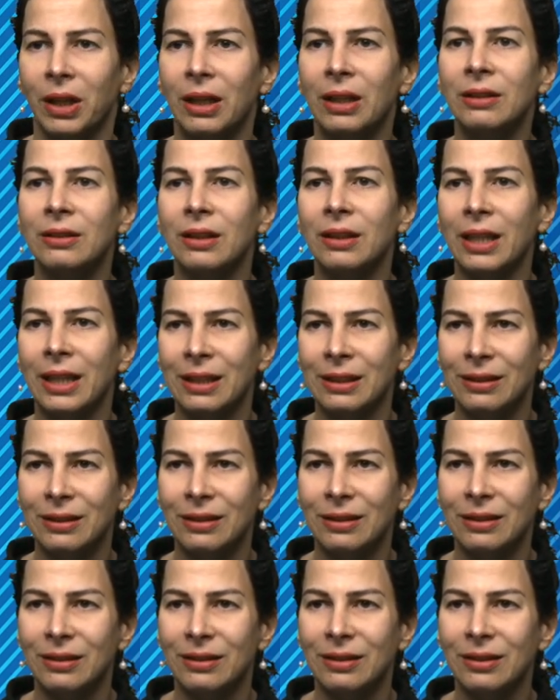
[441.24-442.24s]
In the next
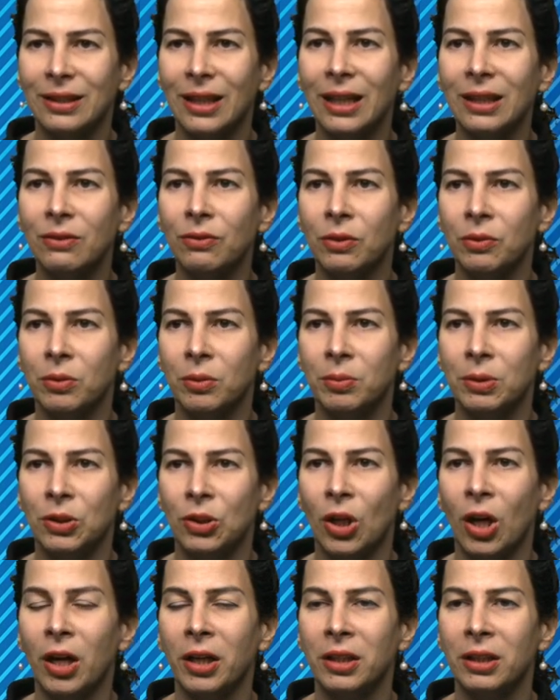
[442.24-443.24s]
set, we will be
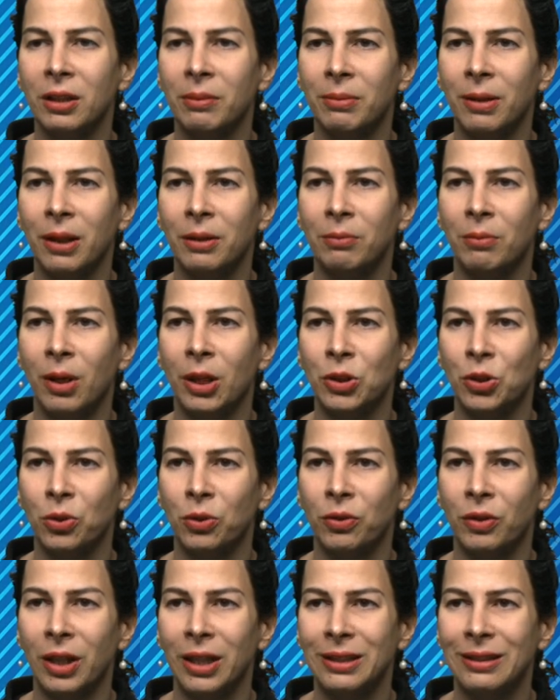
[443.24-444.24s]
talking about
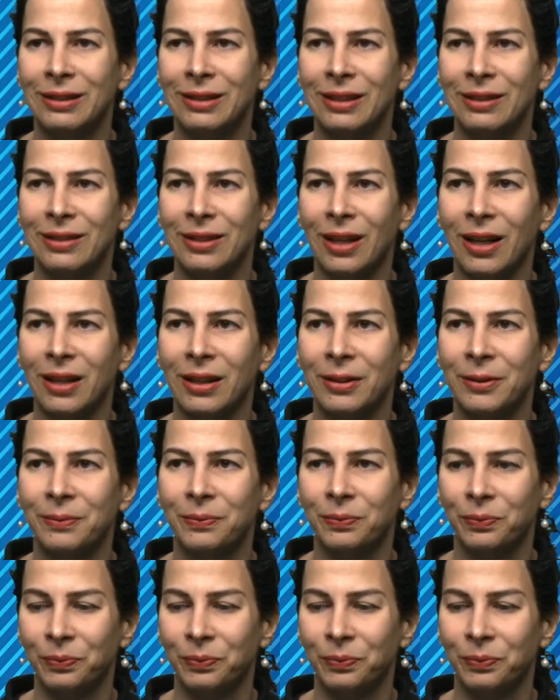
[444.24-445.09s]
modularized design.